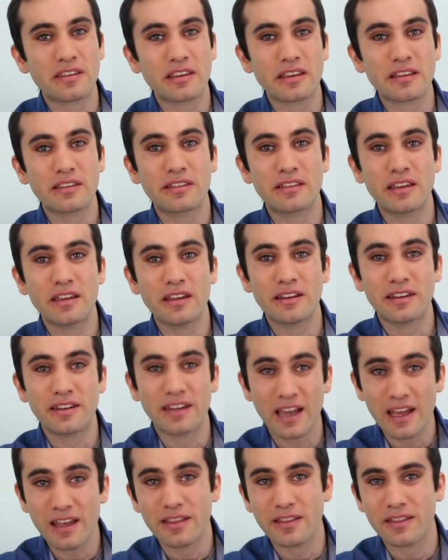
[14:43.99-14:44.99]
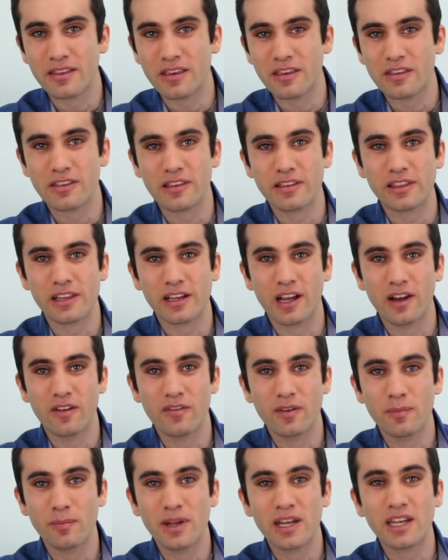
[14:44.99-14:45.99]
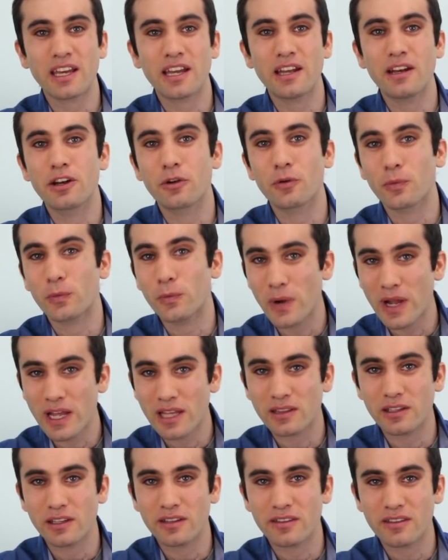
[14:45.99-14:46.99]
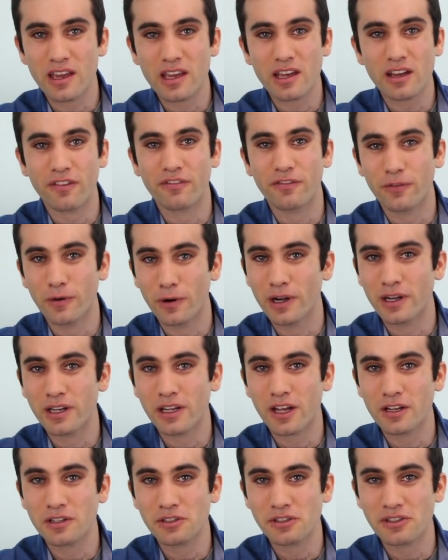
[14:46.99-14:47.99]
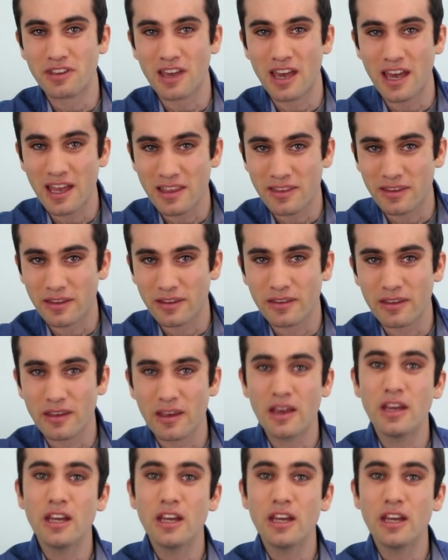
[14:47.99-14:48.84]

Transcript: sixteen ten says that the government can directly take a foreign country's assets